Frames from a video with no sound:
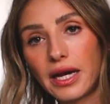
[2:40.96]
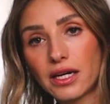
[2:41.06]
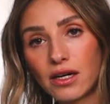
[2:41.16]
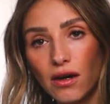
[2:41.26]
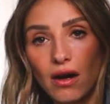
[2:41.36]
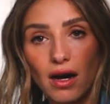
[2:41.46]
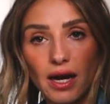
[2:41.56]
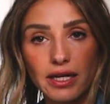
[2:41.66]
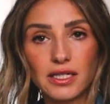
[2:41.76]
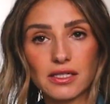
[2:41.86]
I
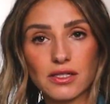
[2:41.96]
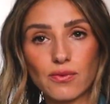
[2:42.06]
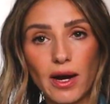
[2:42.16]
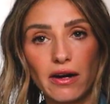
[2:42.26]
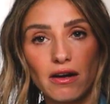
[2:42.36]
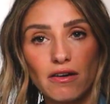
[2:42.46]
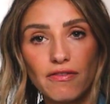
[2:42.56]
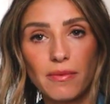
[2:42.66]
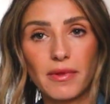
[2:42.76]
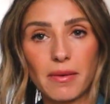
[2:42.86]
got this sweater
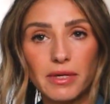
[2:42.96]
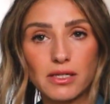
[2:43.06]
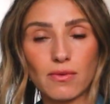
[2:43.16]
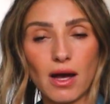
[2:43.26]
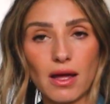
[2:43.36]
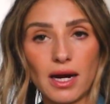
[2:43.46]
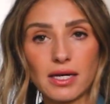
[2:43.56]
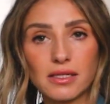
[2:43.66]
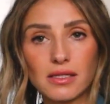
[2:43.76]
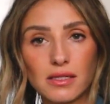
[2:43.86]
from them as well. It
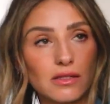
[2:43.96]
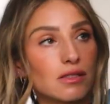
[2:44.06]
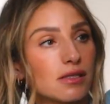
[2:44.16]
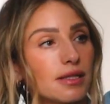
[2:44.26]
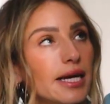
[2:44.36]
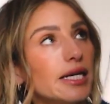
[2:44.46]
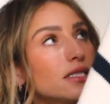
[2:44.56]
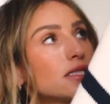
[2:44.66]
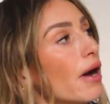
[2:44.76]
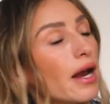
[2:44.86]
has this little
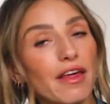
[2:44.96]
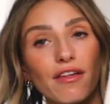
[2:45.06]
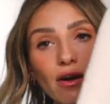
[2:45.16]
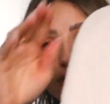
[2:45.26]
slit, but I thought